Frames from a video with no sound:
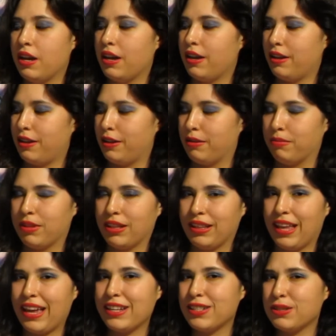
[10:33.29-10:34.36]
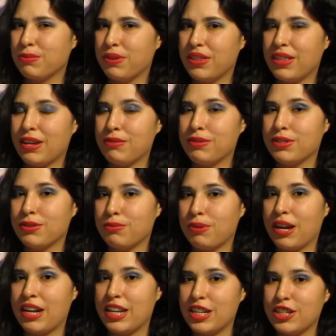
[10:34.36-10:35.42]
The last one that was a
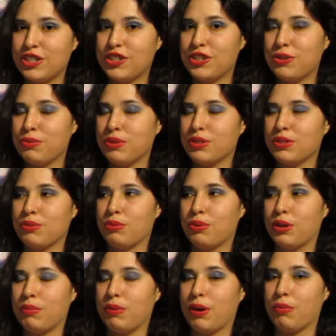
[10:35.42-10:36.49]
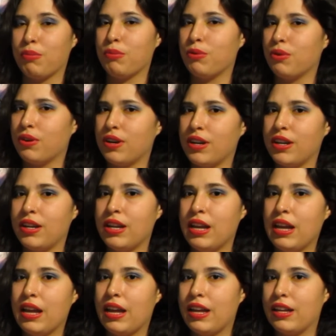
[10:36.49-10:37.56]
red issue was the one about Mora
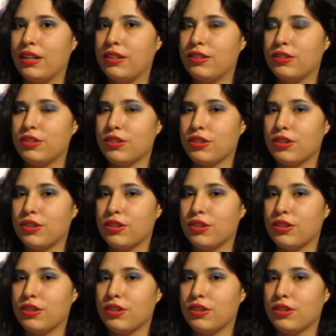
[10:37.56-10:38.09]
and